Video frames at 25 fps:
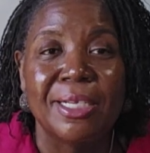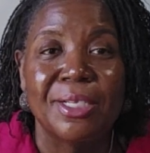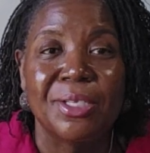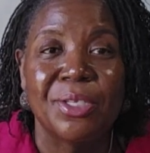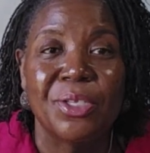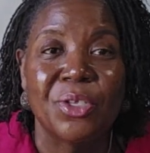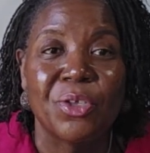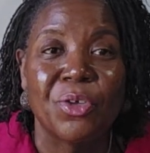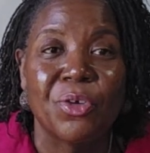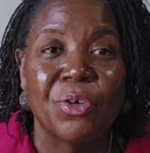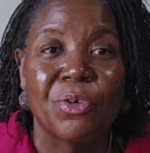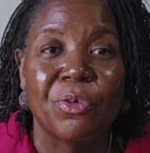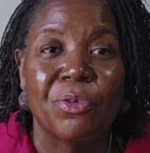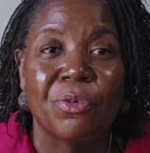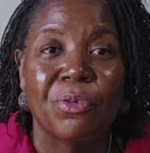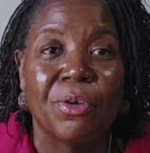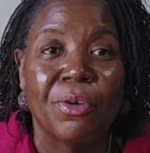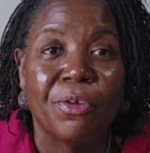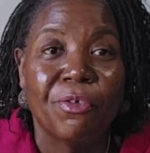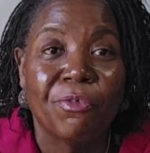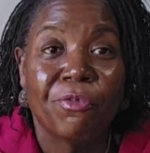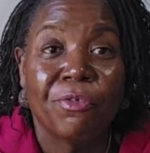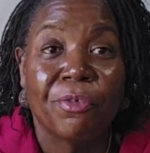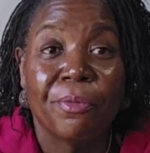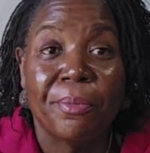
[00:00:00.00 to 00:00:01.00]
And so
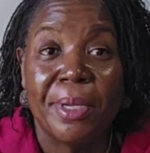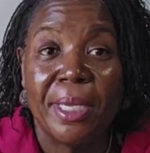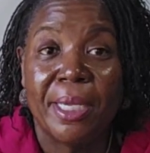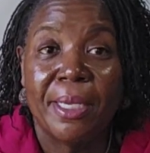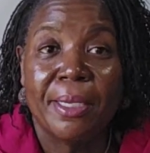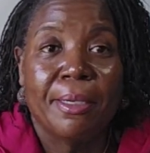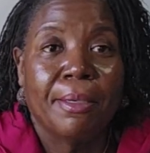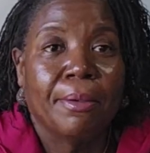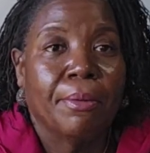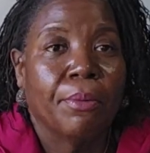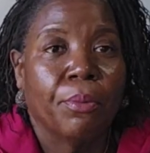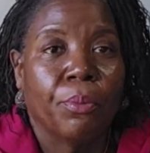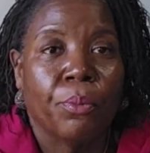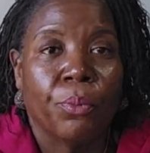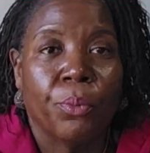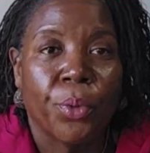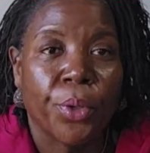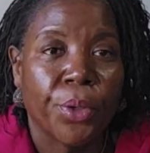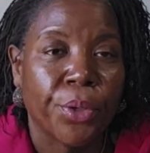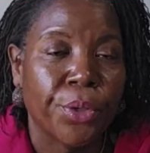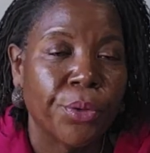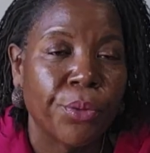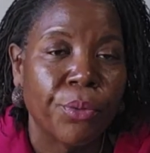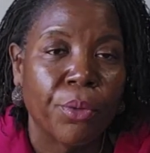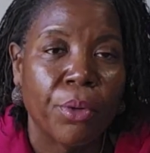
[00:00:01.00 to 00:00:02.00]
for me,
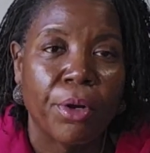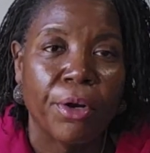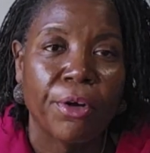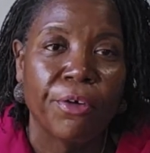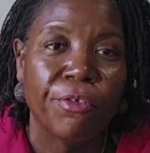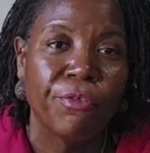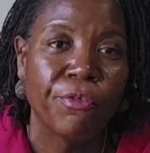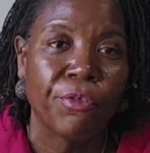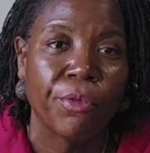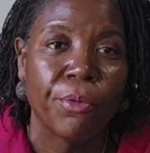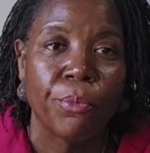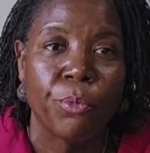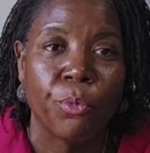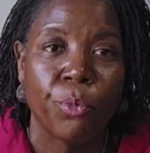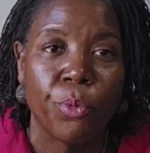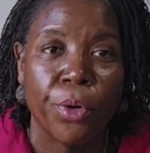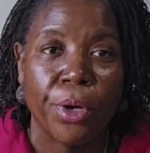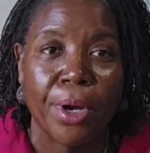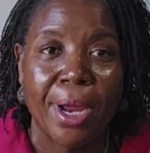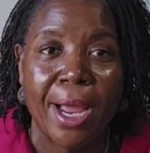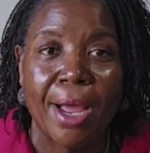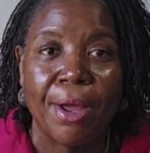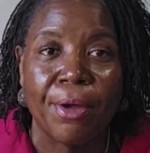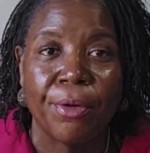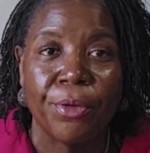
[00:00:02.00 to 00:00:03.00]
where you are from,
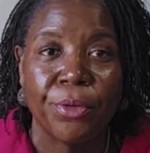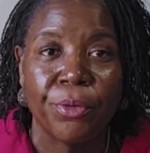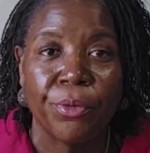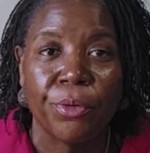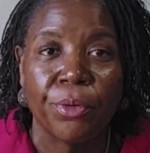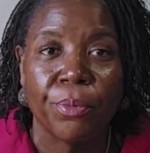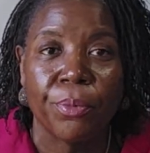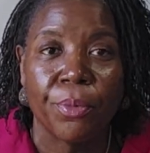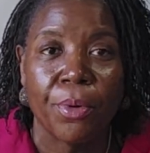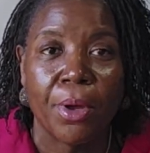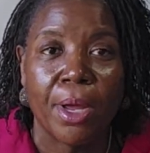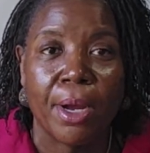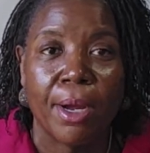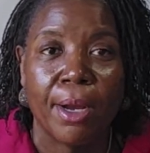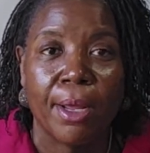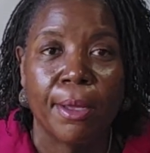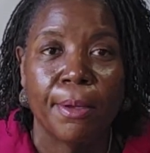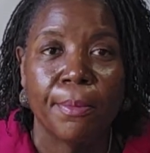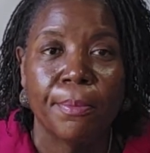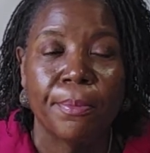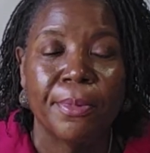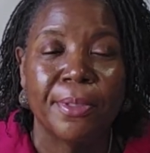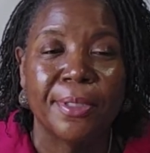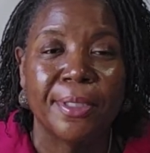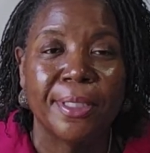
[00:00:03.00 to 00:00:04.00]
how you were brought
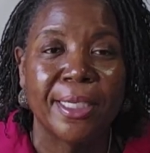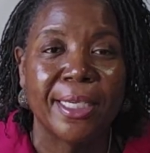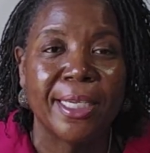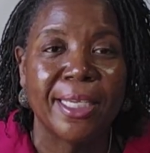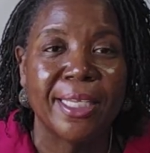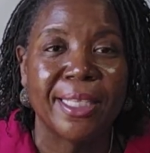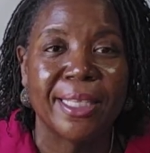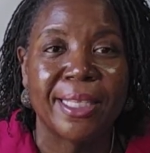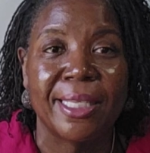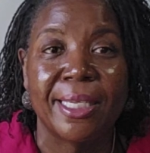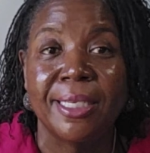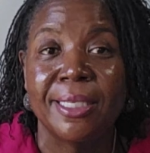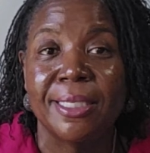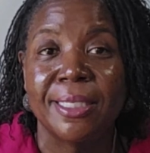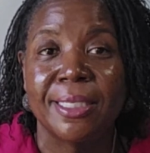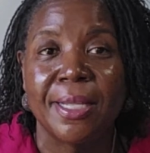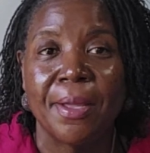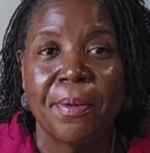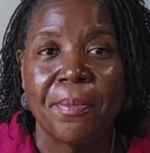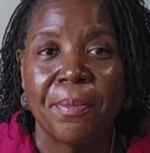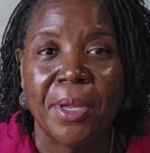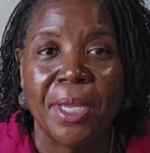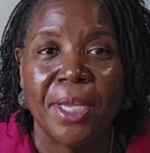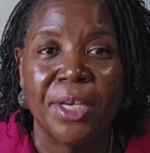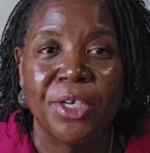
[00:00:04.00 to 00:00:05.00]
up, look at things
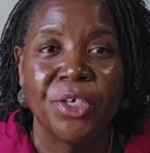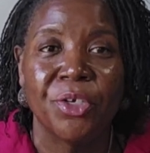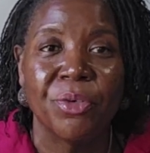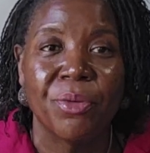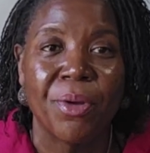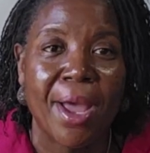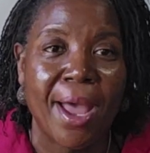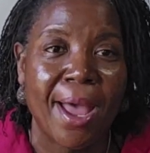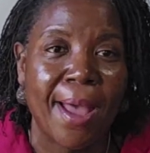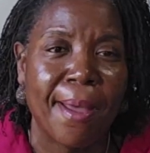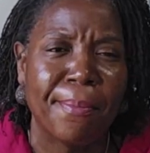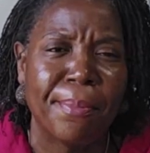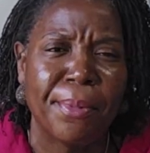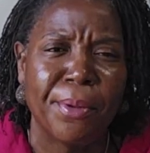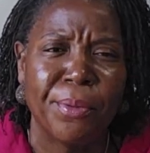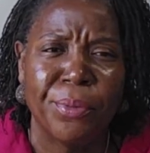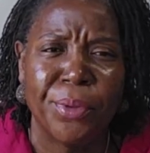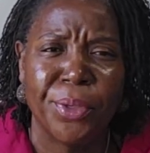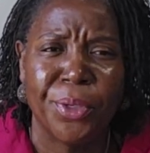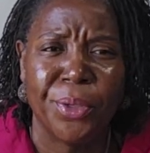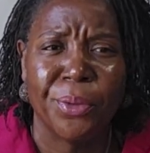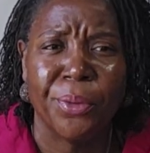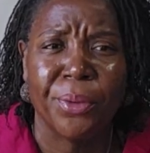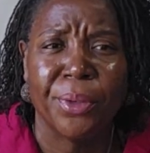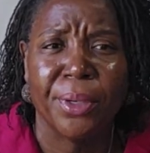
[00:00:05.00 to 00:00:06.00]
that made you happy
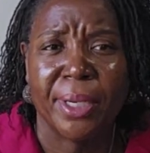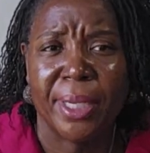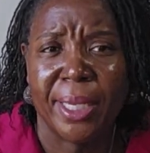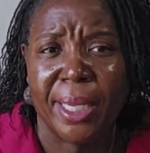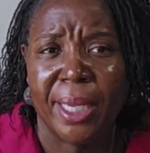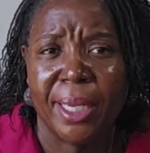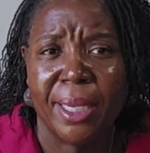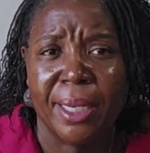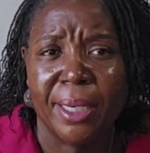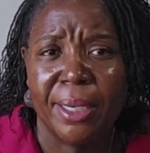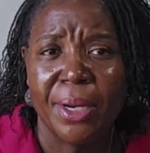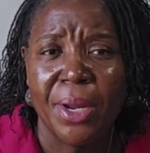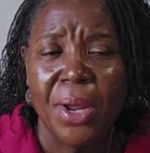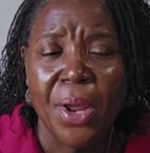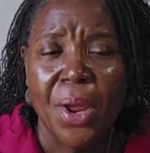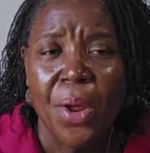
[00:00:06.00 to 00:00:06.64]
when you were a kid.